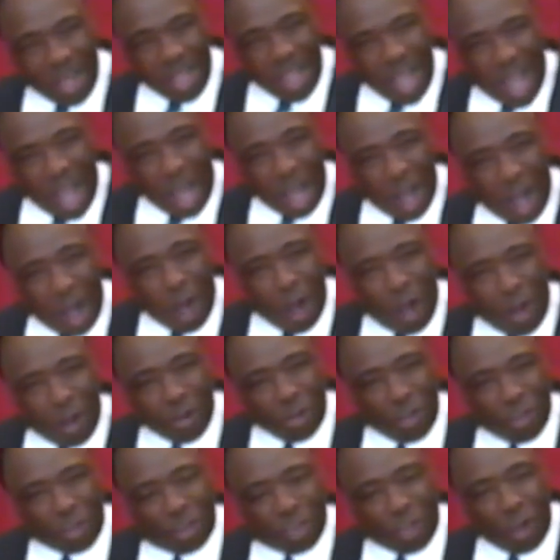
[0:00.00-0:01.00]

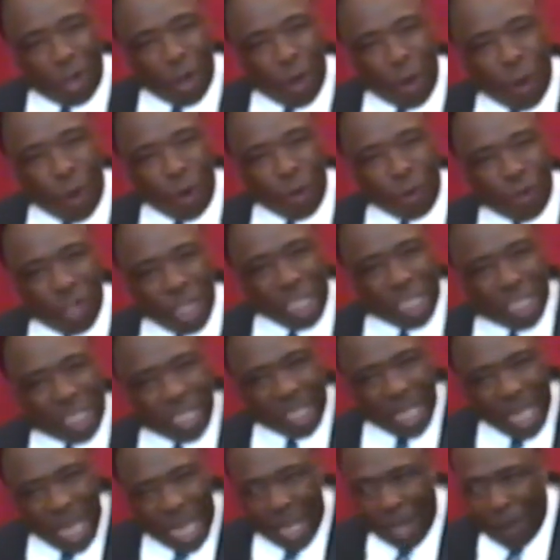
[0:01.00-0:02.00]
Now, so
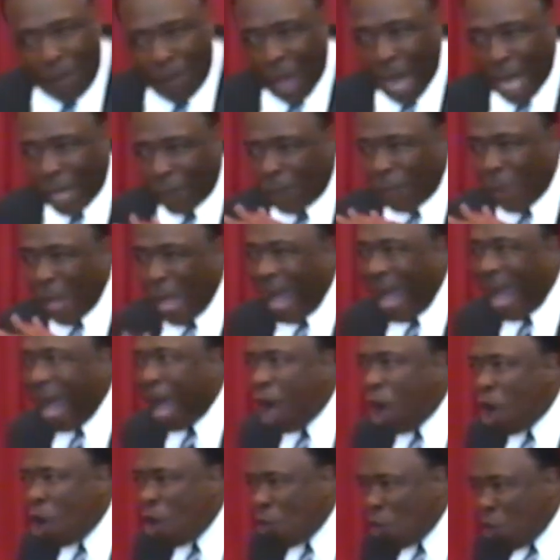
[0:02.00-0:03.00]
this thing about
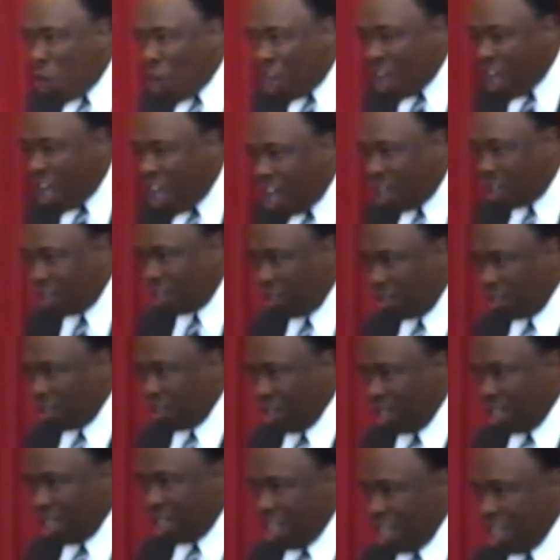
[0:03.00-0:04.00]
power
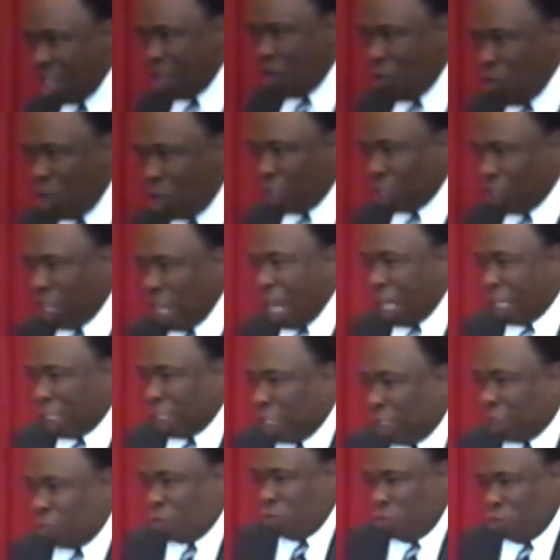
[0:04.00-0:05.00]
will
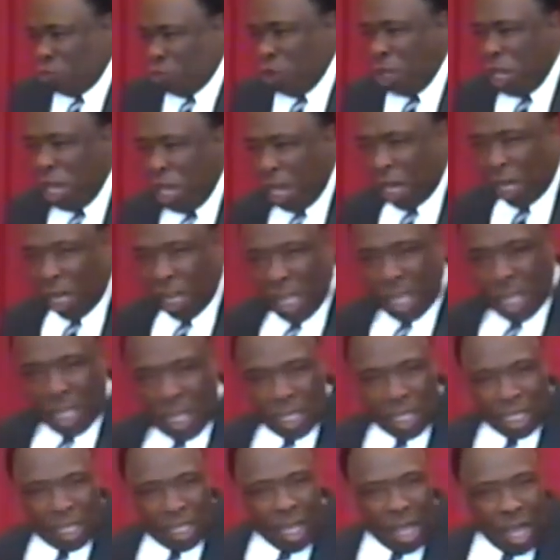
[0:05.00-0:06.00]
just
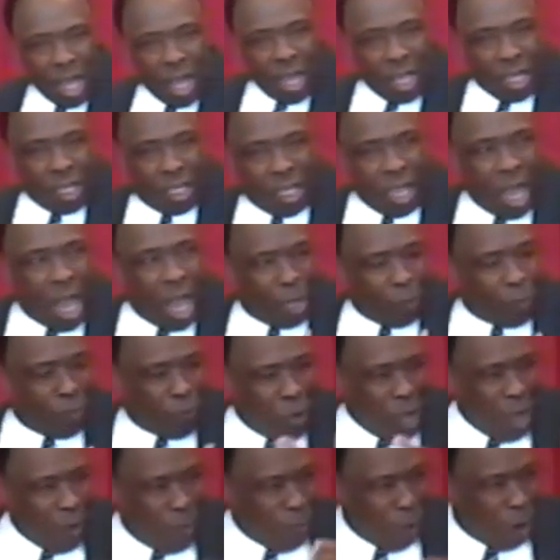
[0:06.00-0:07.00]
really
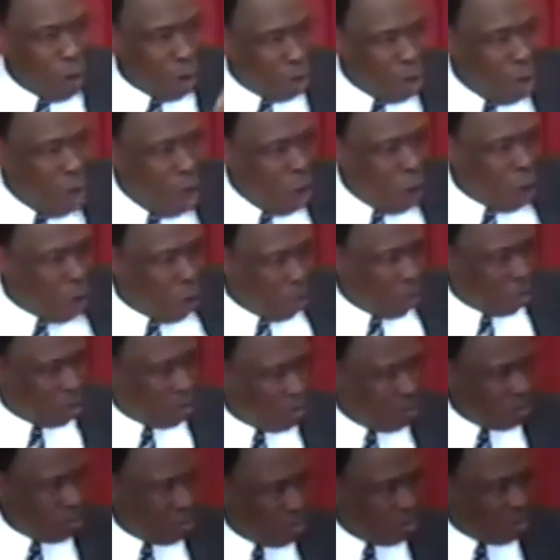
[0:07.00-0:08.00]
get people going.
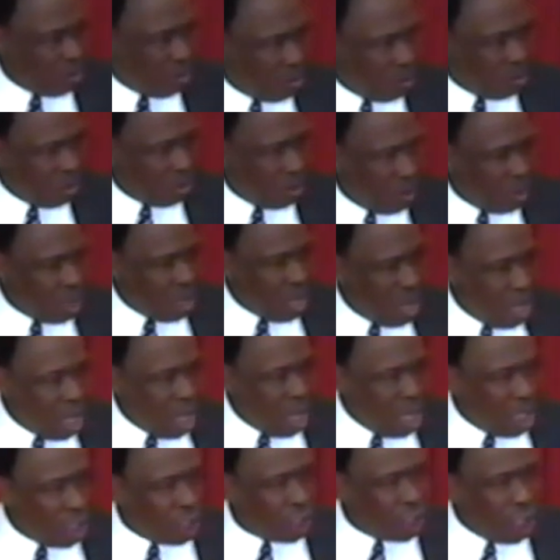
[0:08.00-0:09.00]

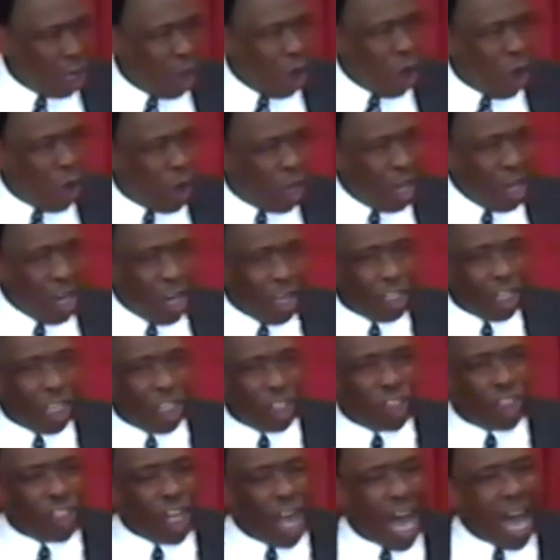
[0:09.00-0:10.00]
So here's
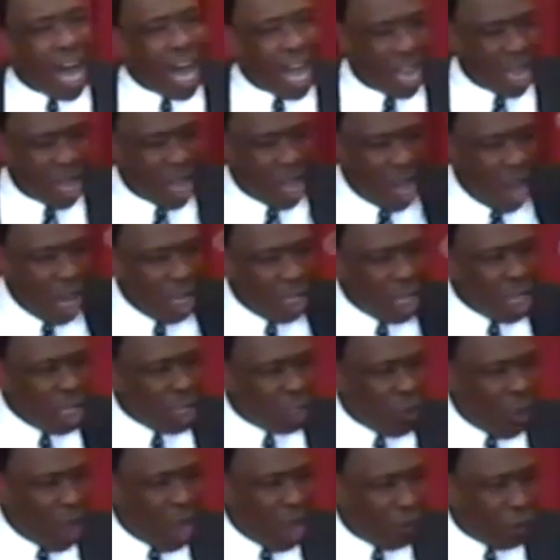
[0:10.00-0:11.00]
a
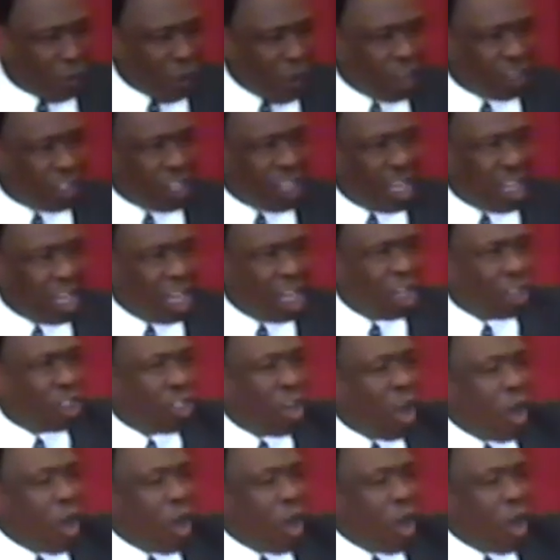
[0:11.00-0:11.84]
child, 12, 13 years